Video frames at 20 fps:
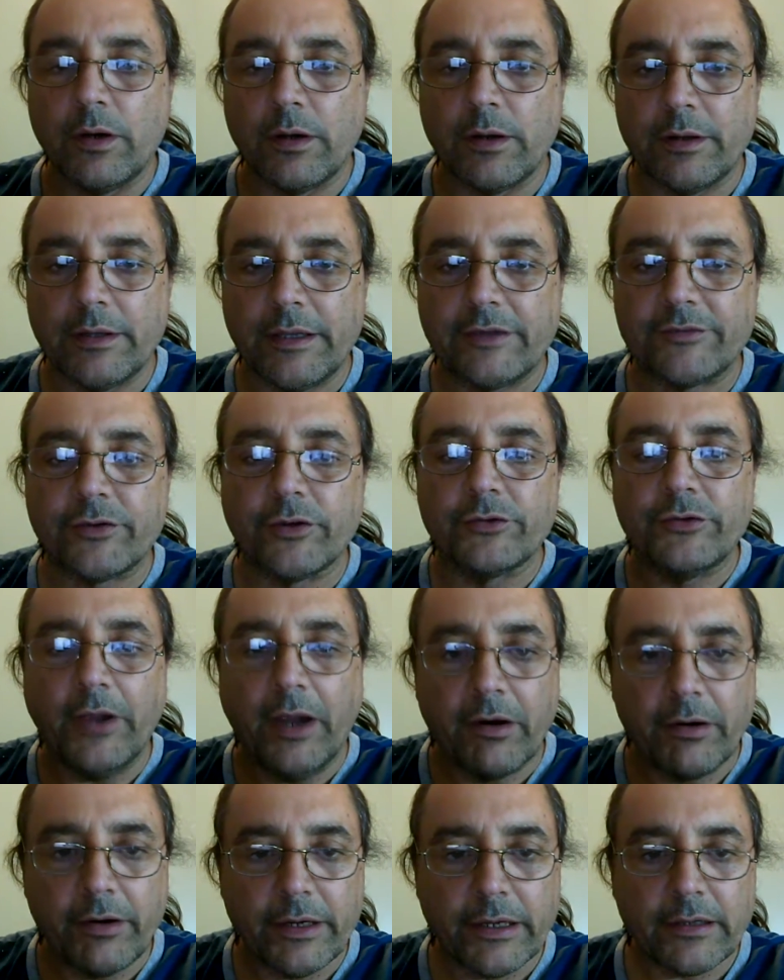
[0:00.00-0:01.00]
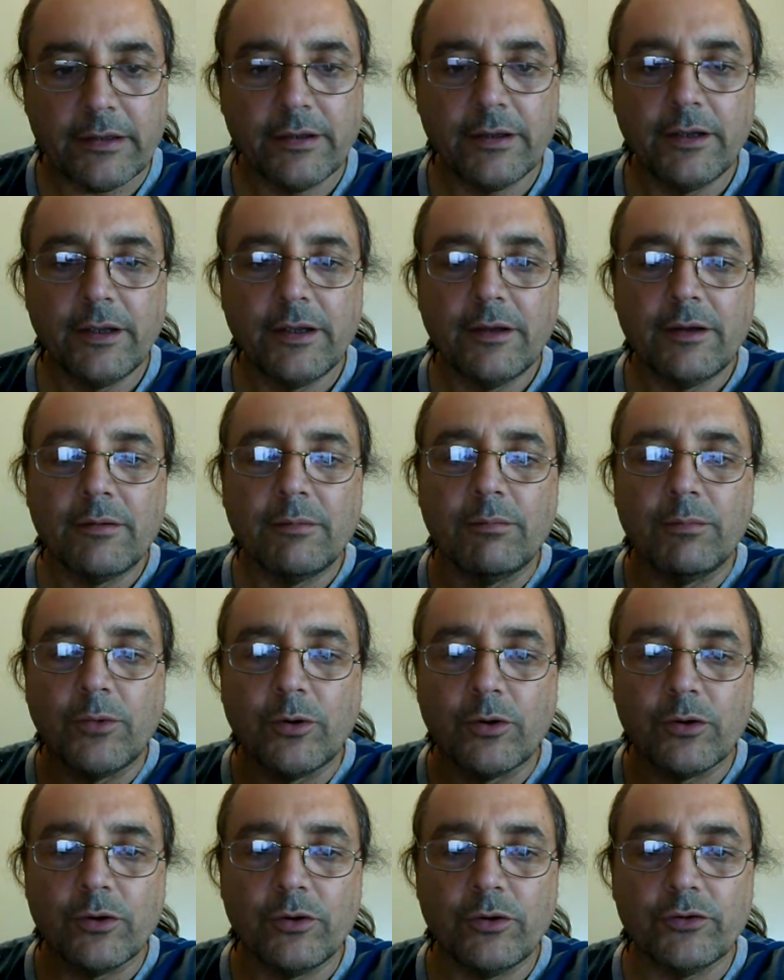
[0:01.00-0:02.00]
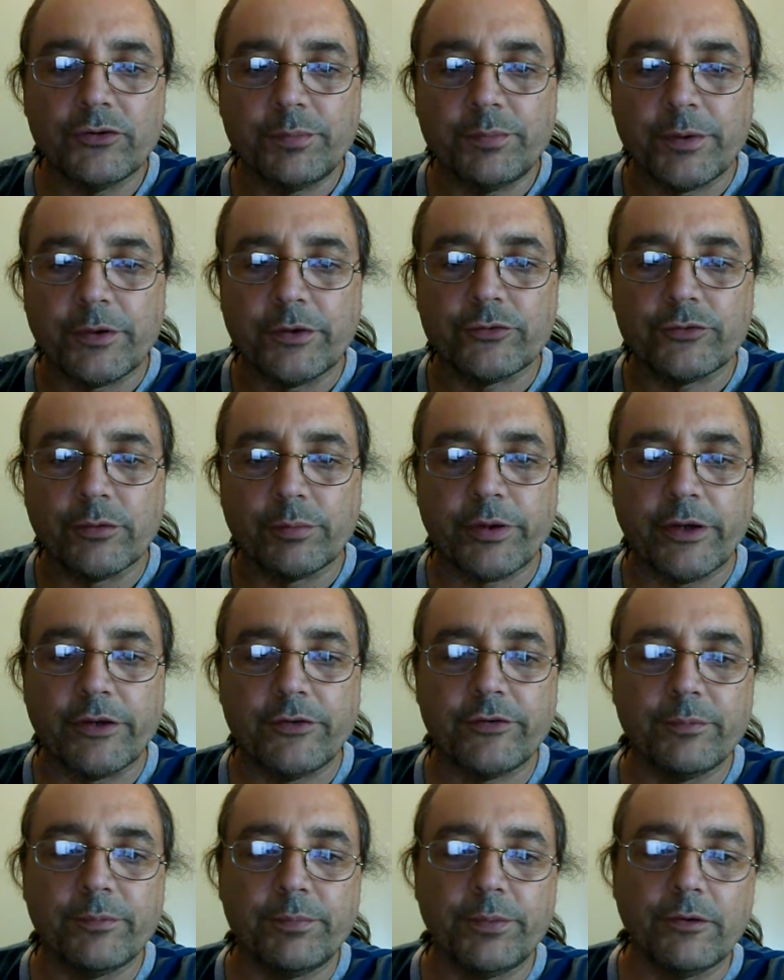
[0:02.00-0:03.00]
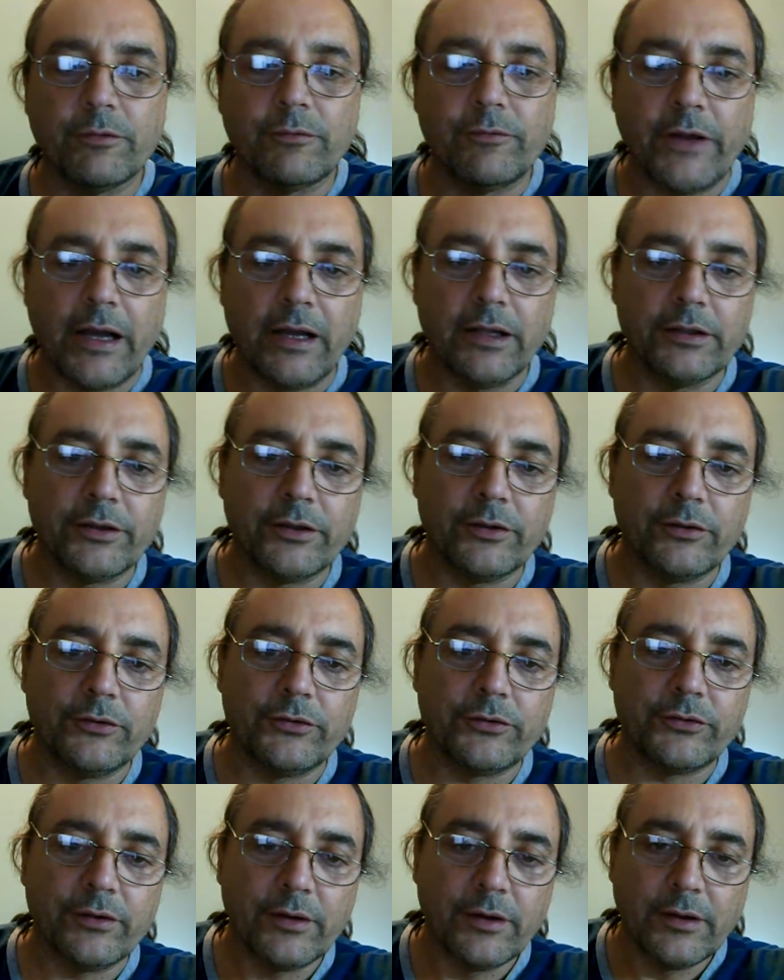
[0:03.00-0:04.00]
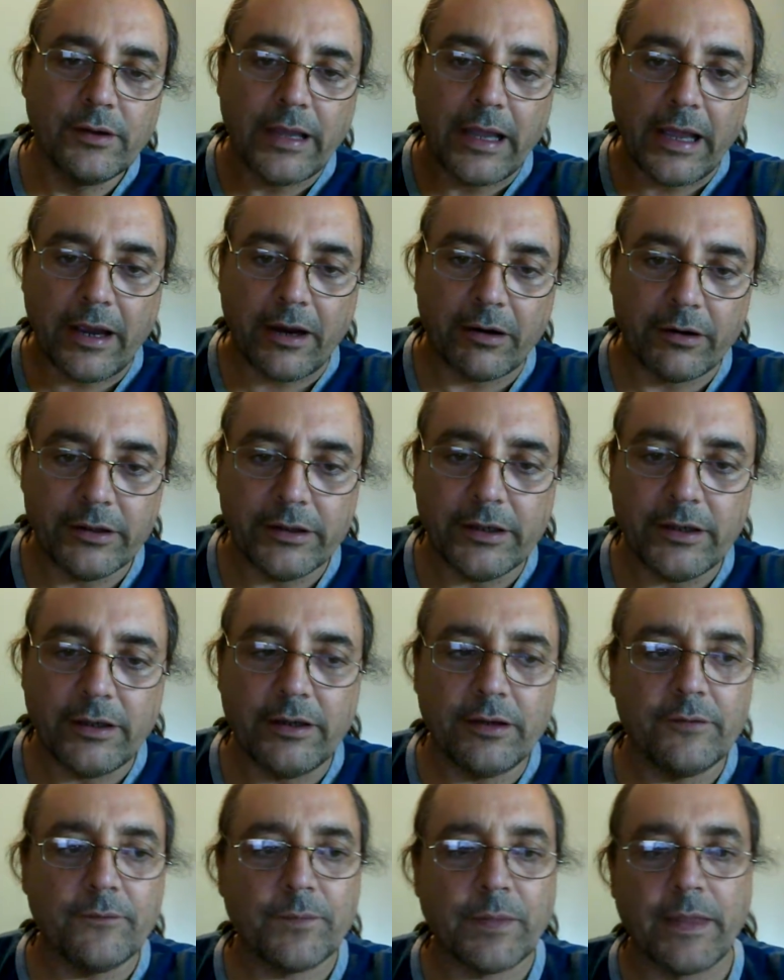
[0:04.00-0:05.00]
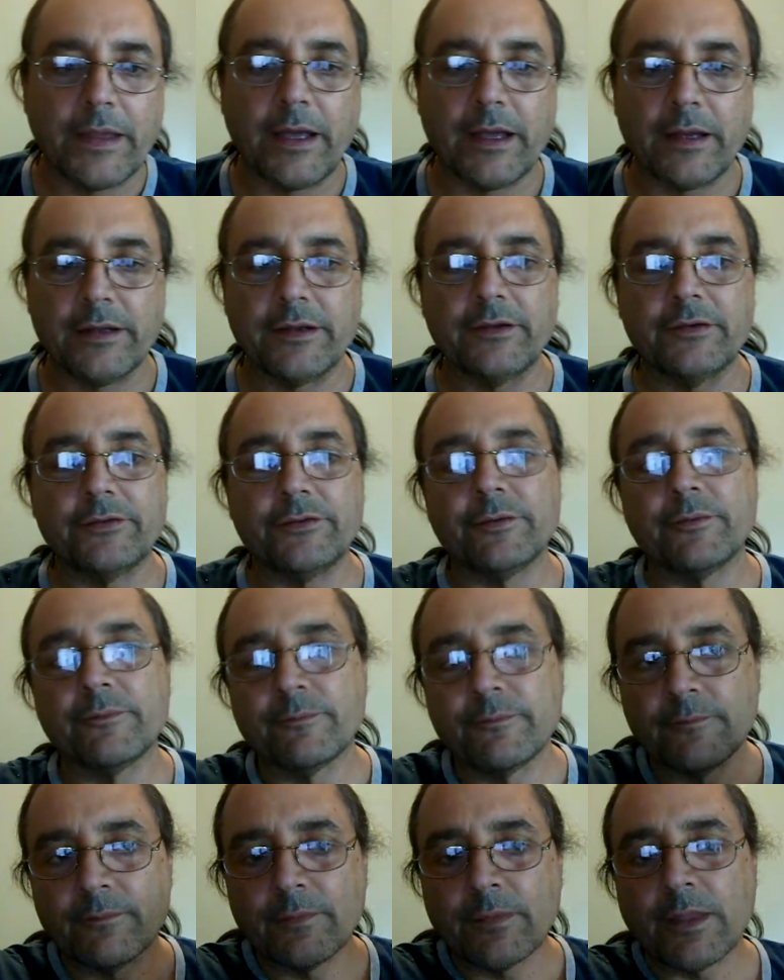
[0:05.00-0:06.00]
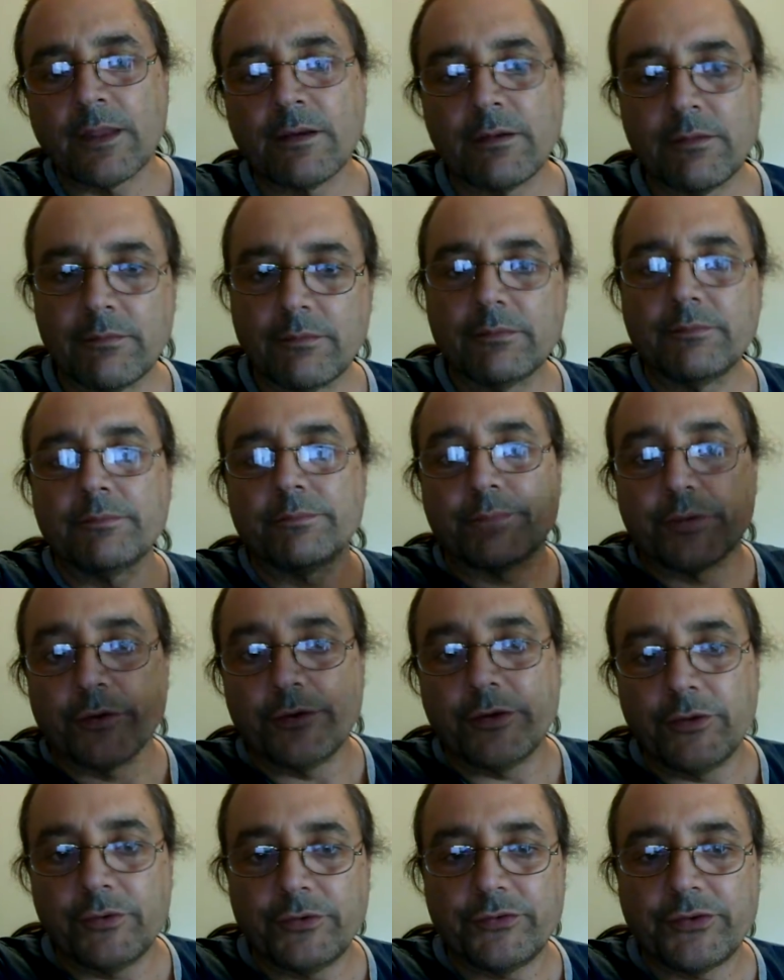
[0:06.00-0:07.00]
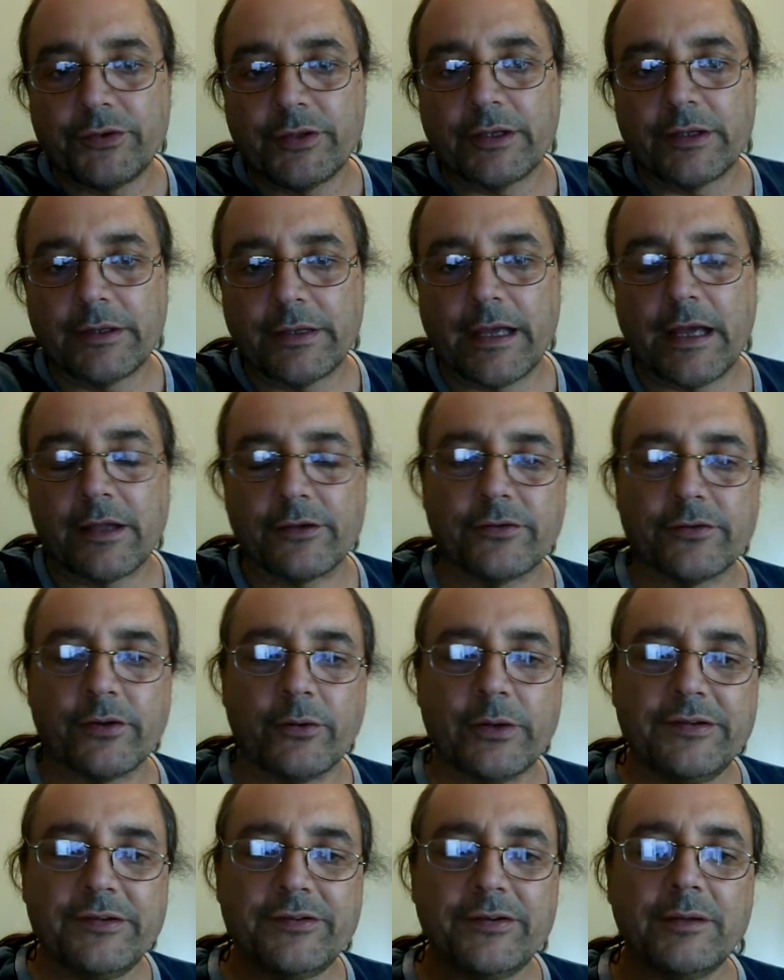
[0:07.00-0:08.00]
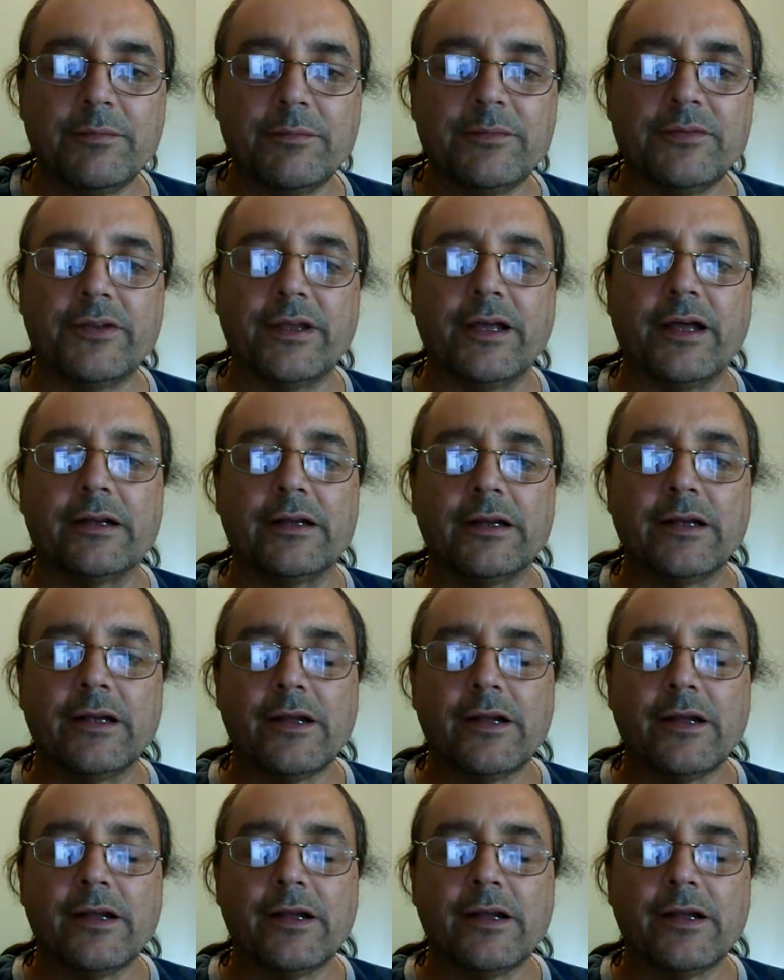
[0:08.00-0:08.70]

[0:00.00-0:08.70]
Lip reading: esoteric, moral, spiritual principle, values area that is producing that. So it seems that